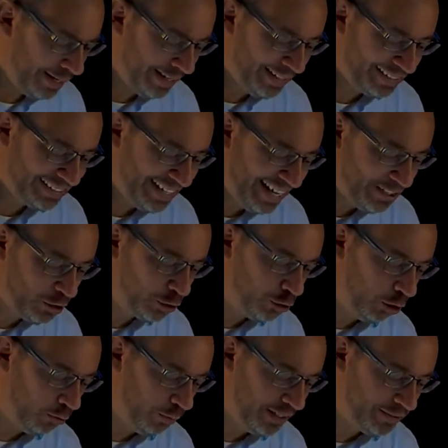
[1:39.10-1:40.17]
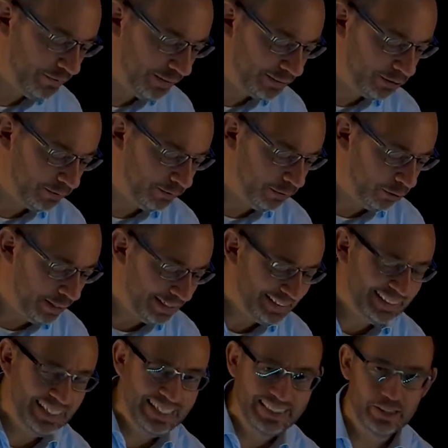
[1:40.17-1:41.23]
let us sketch, as always, first of all, a
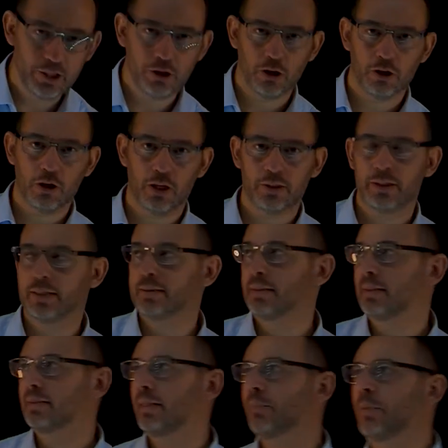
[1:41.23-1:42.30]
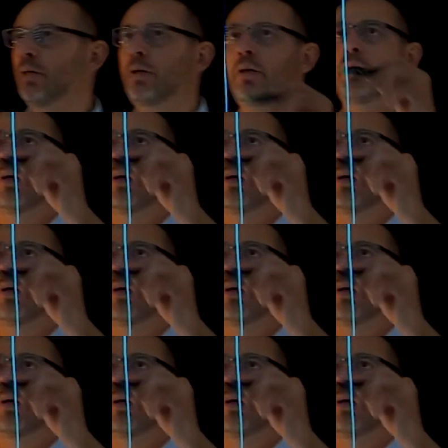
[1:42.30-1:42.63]
cylindrical coordinate system